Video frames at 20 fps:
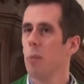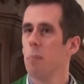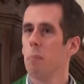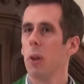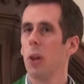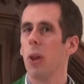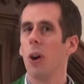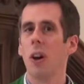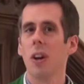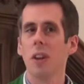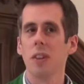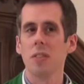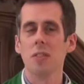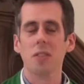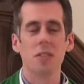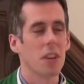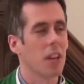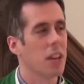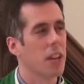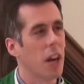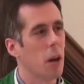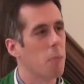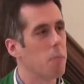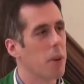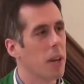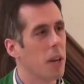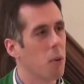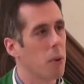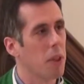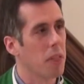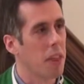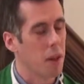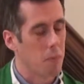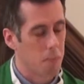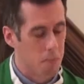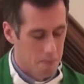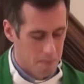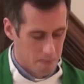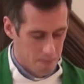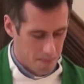belongs in company with
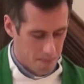him.